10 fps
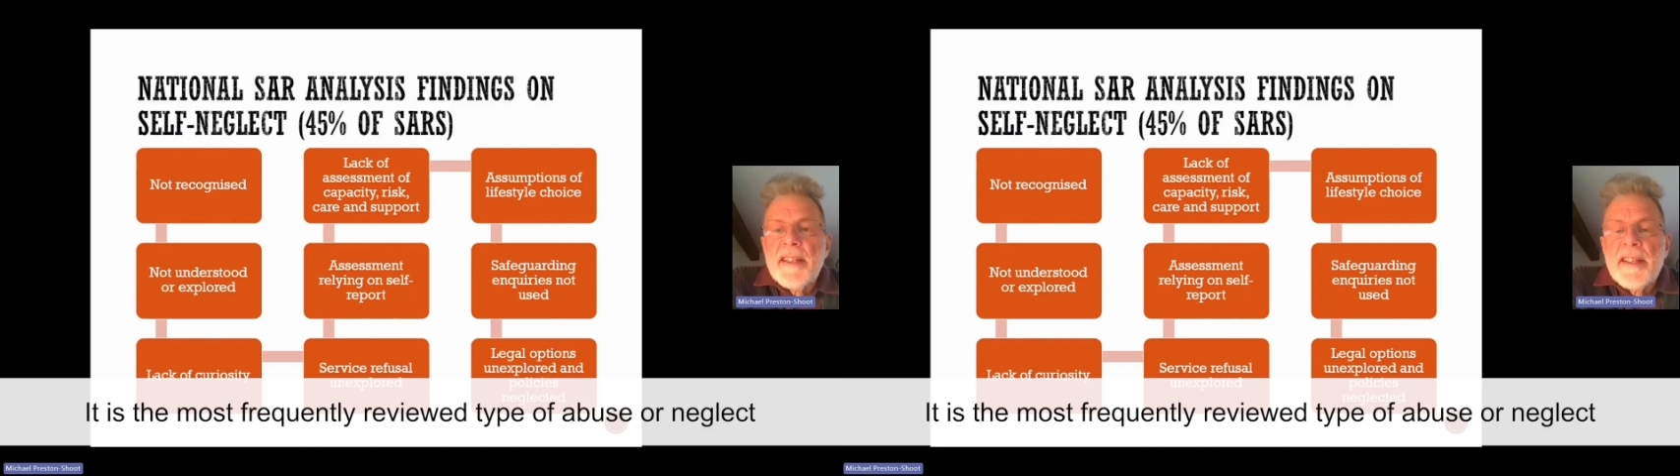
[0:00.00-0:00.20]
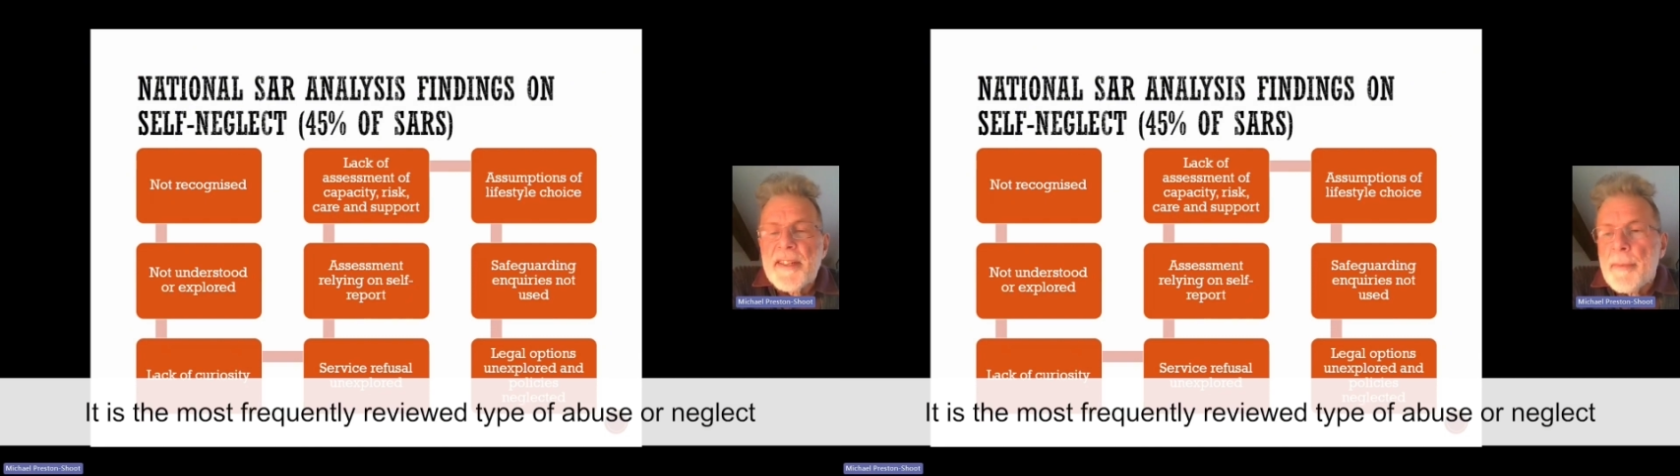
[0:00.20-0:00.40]

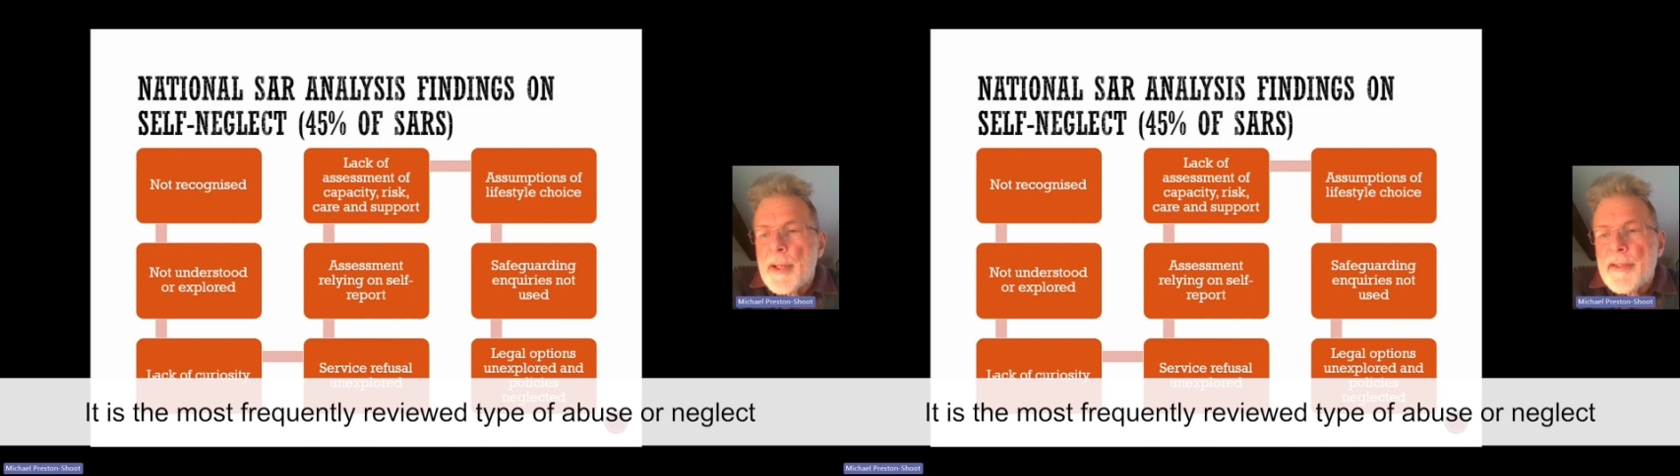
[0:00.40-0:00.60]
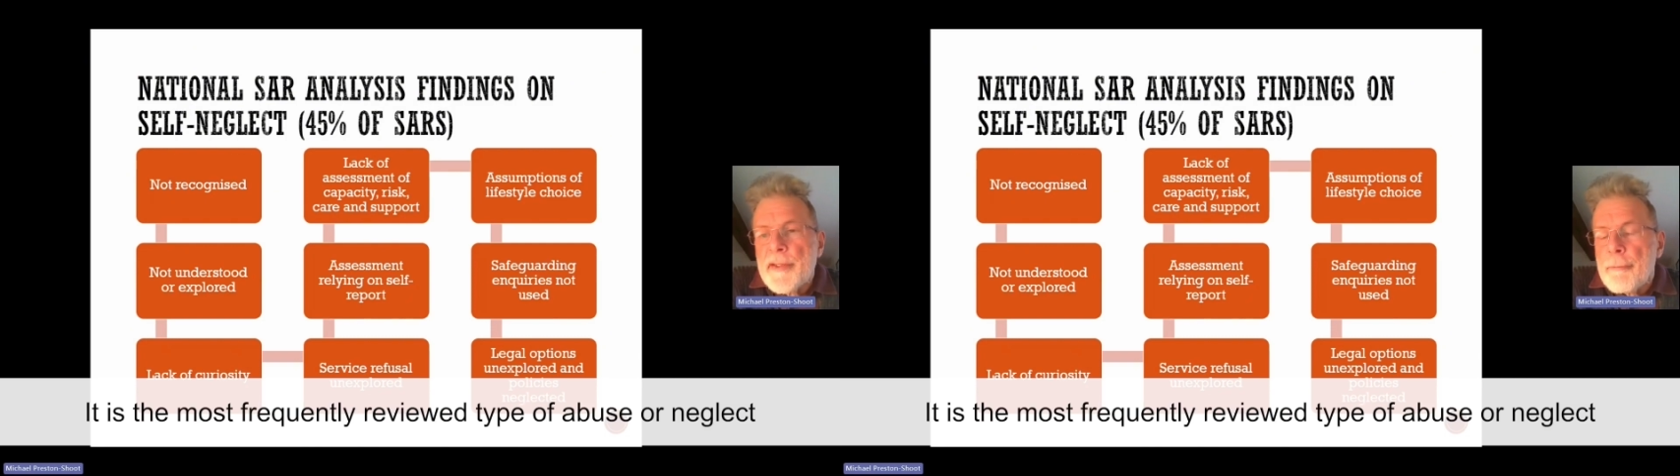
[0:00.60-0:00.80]
It is the
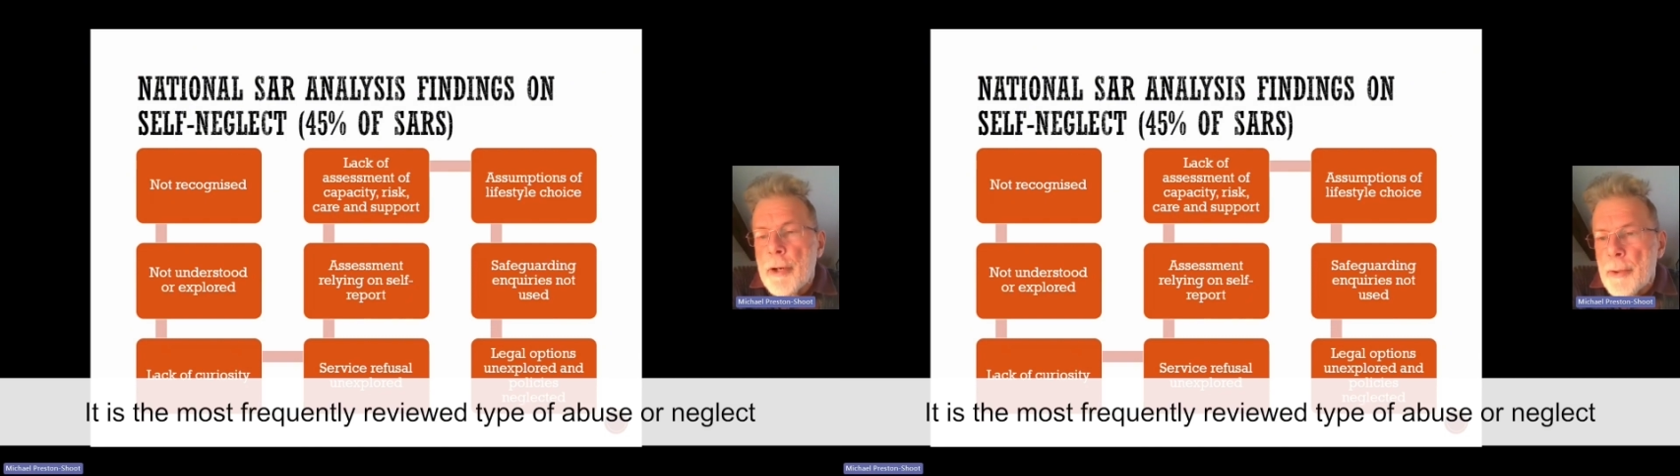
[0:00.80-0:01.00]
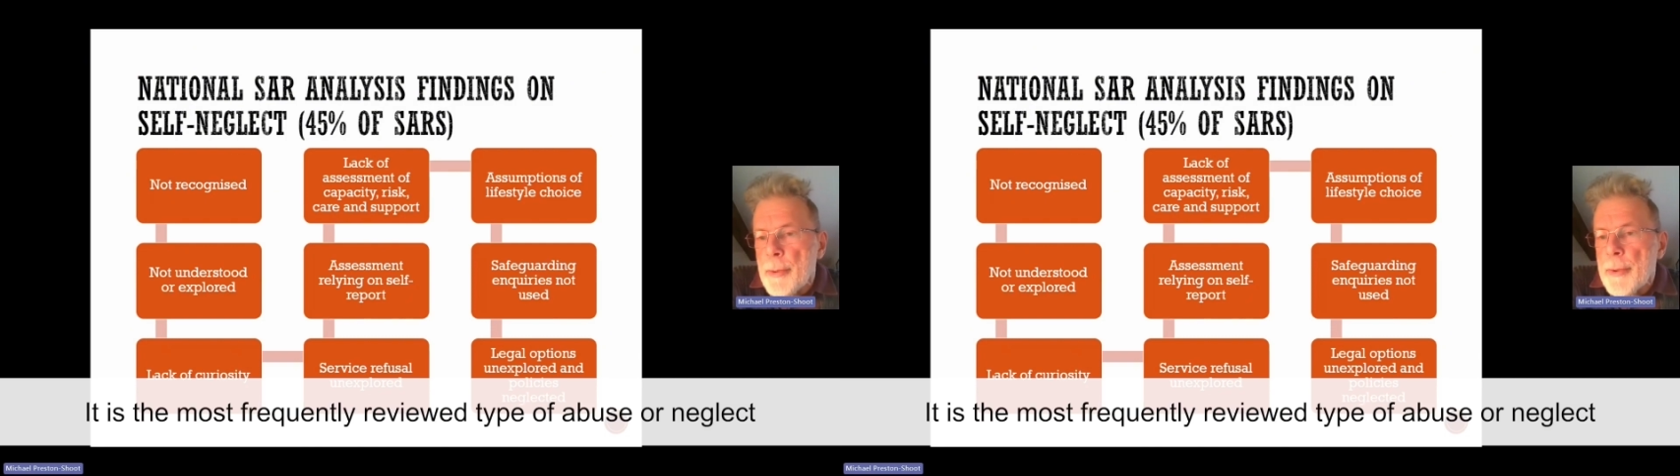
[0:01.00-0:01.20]
most
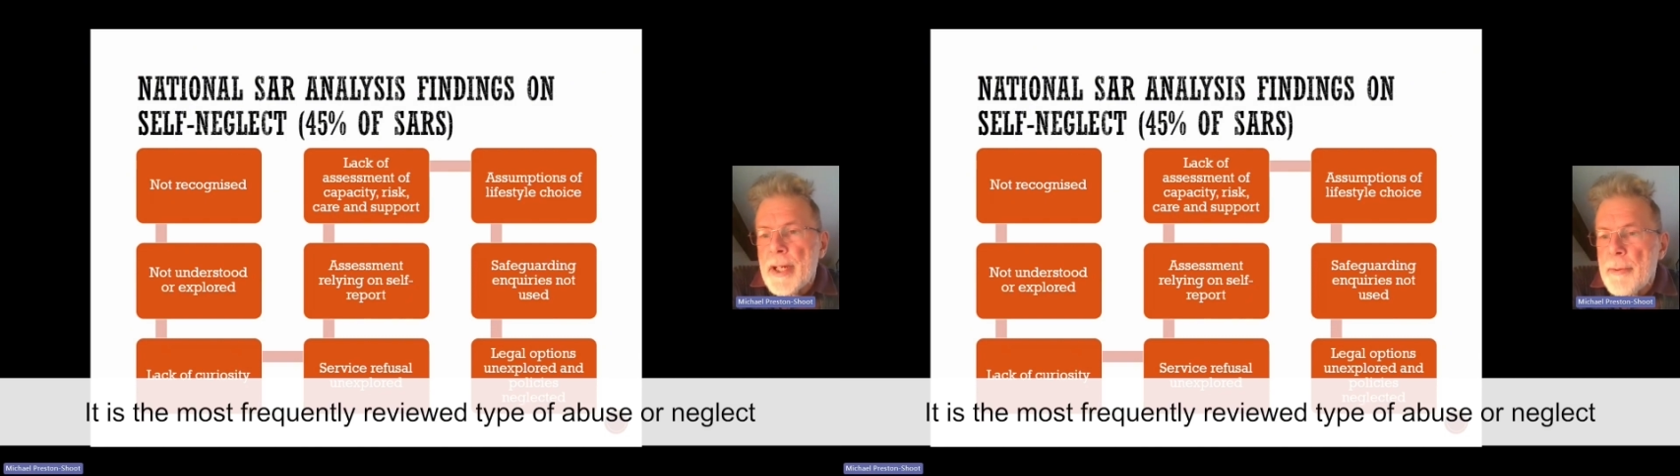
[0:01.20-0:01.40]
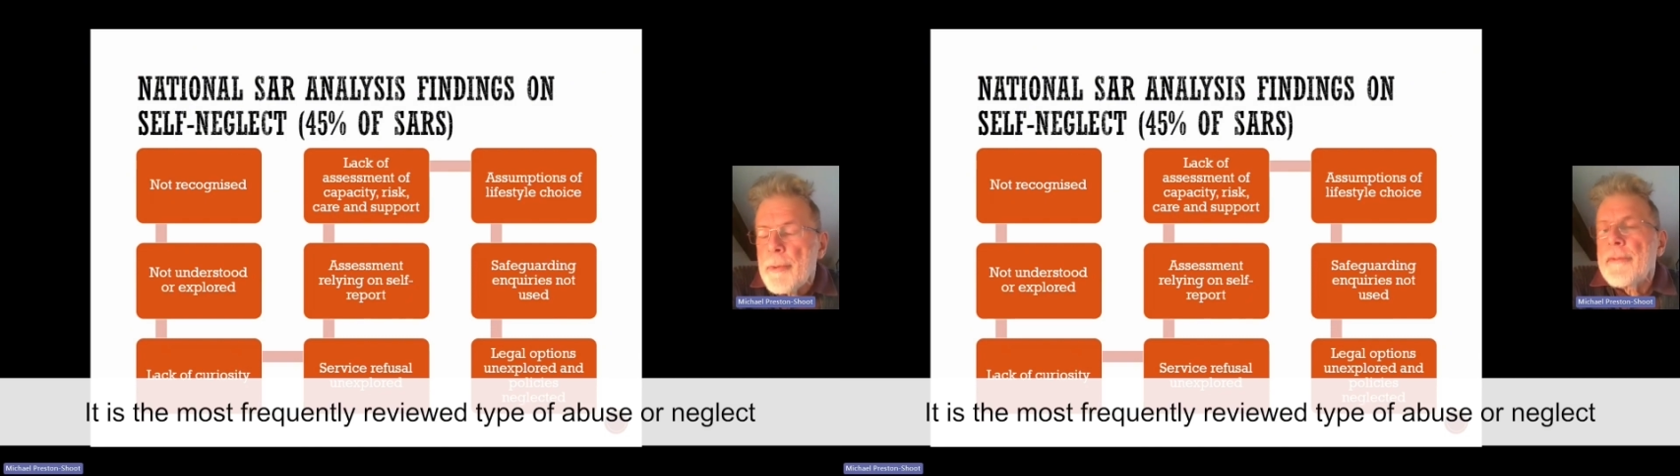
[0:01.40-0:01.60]

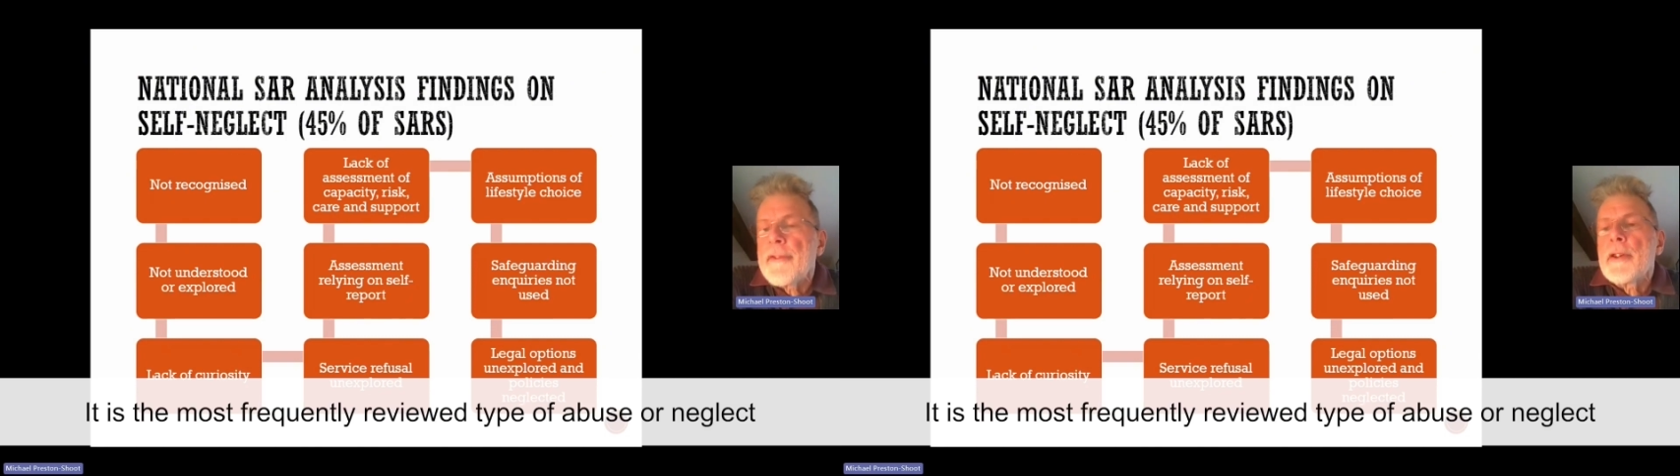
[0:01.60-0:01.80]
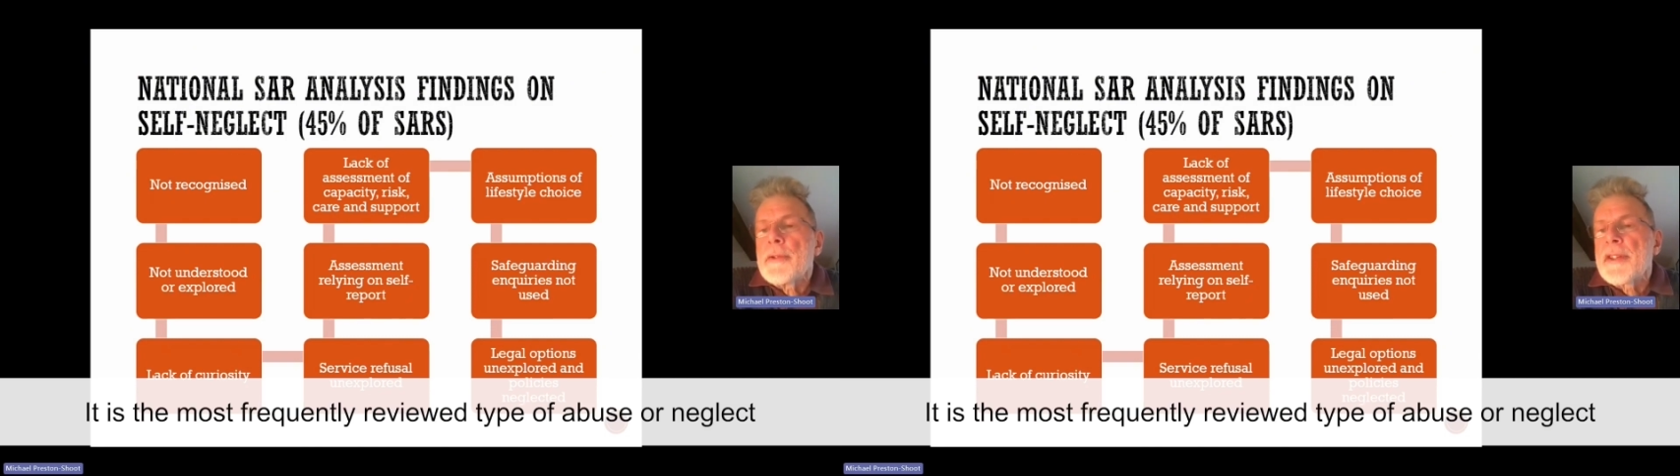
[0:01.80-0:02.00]
frequently
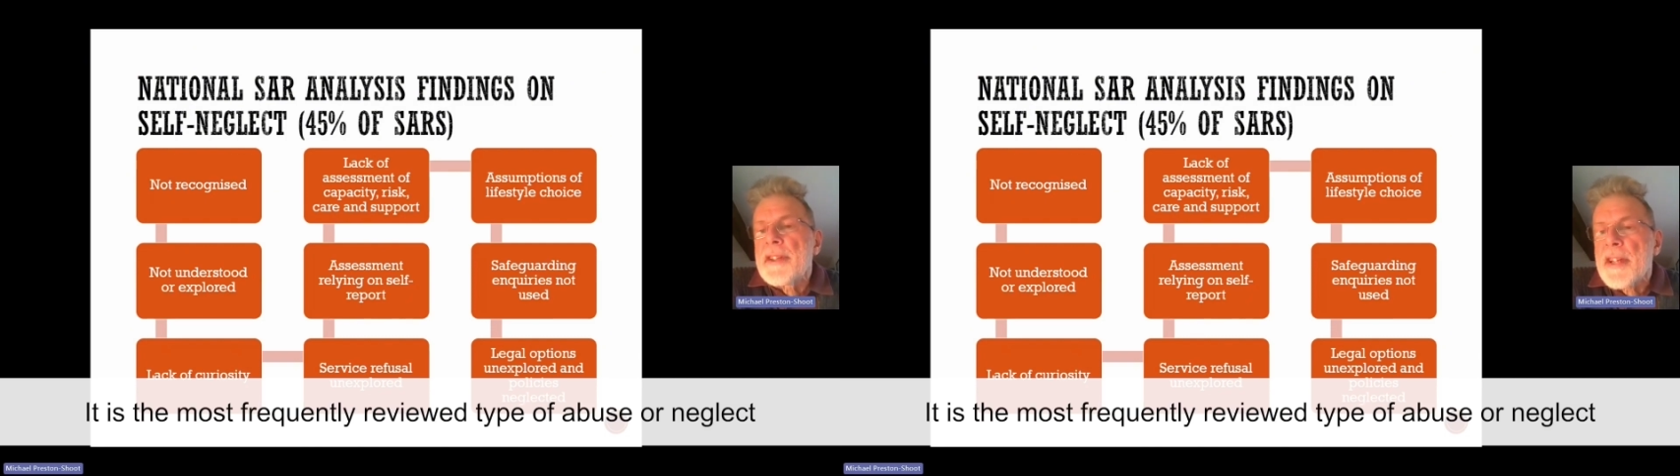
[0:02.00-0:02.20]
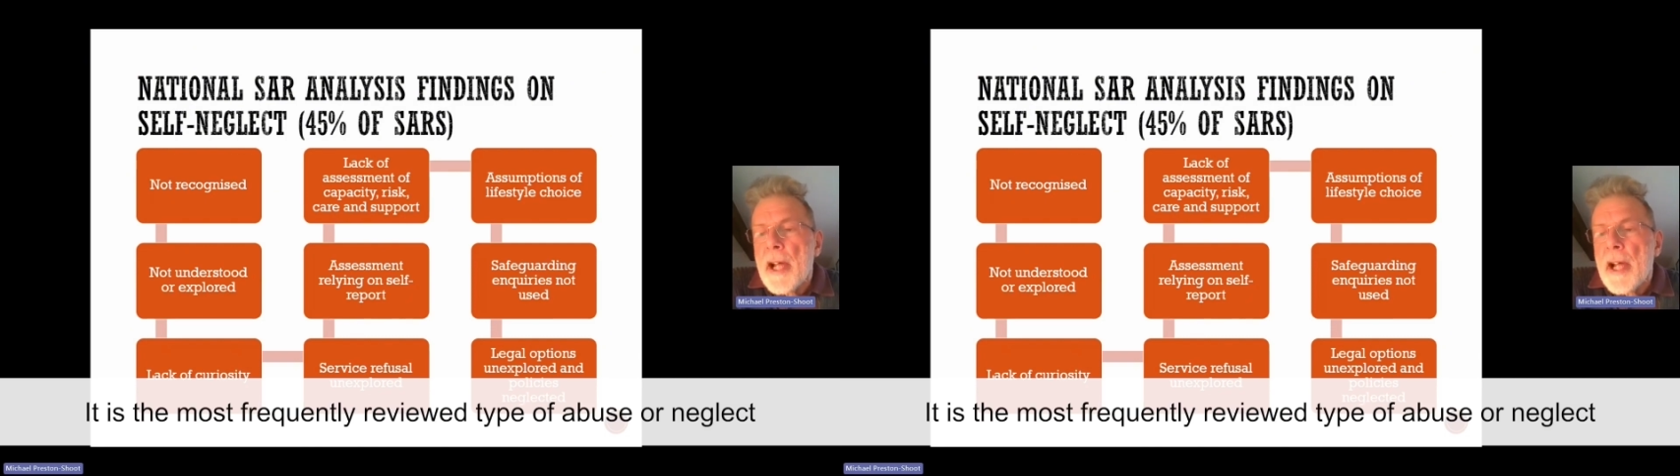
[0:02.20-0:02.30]
reviewed